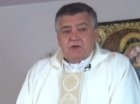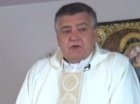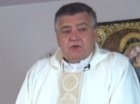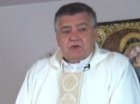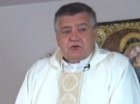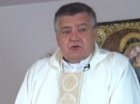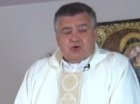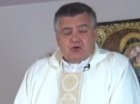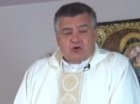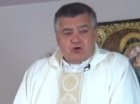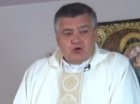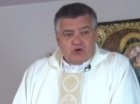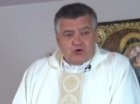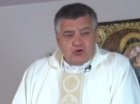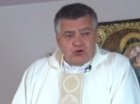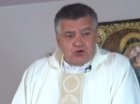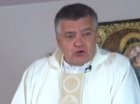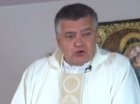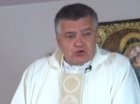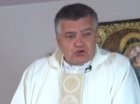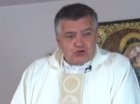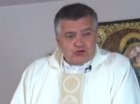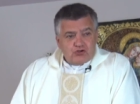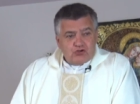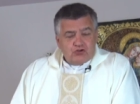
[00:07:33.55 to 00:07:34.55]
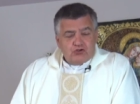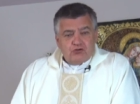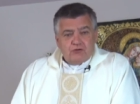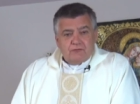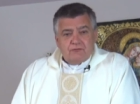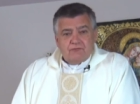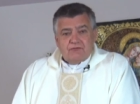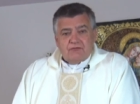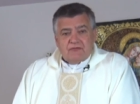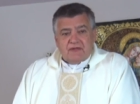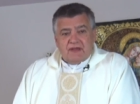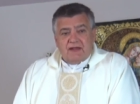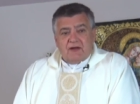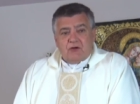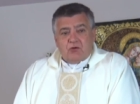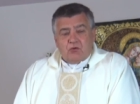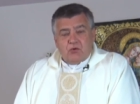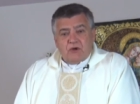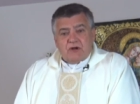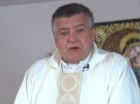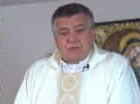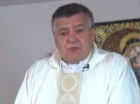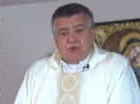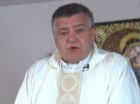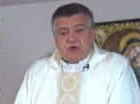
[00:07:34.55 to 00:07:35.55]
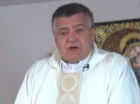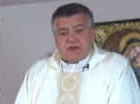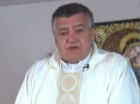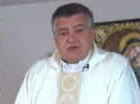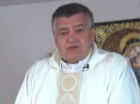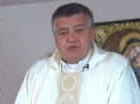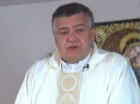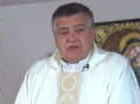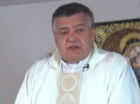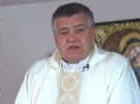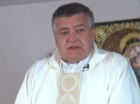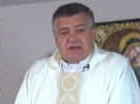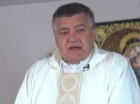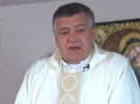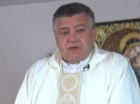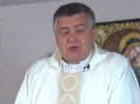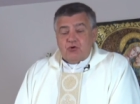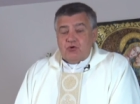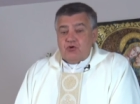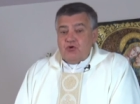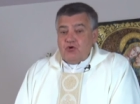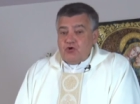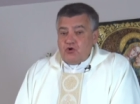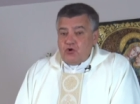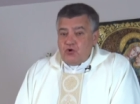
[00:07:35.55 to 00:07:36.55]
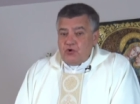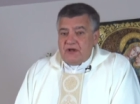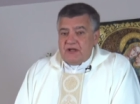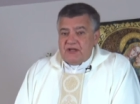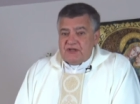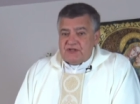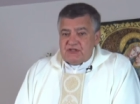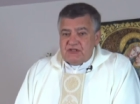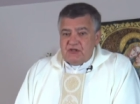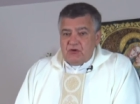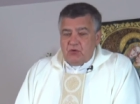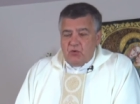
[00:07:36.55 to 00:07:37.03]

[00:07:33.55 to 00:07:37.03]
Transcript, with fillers: A sign the glorious body, the resurrected body,